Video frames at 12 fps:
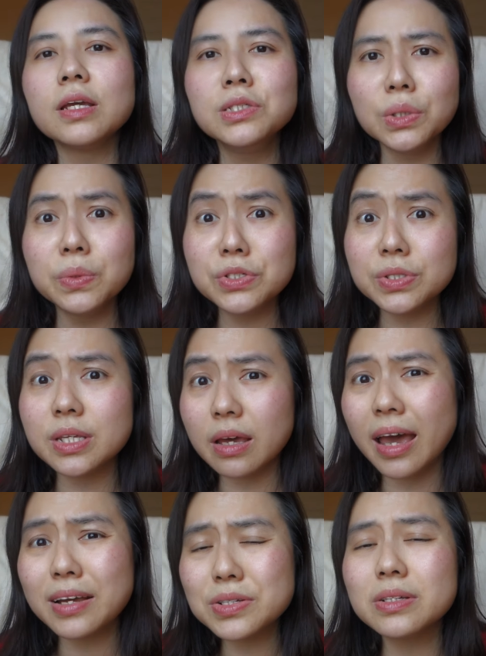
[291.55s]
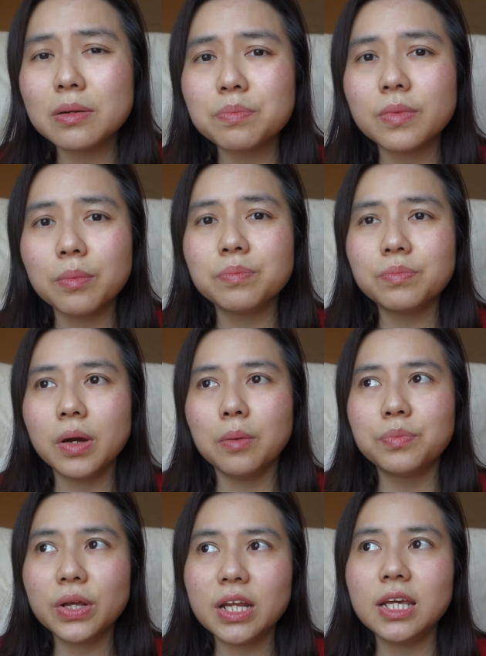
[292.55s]
So which is actually a
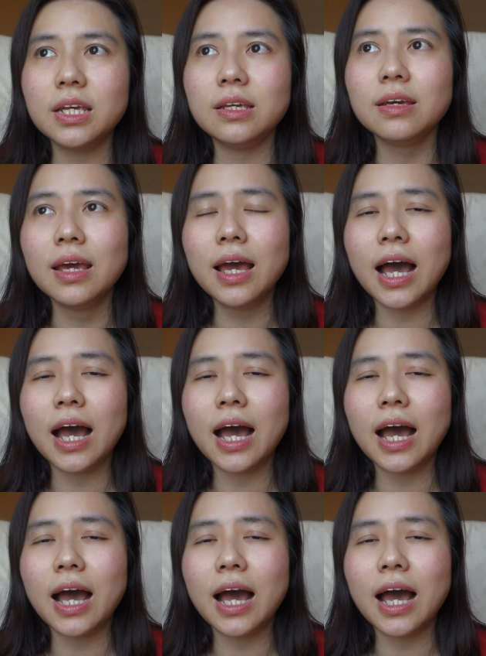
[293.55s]
pretty,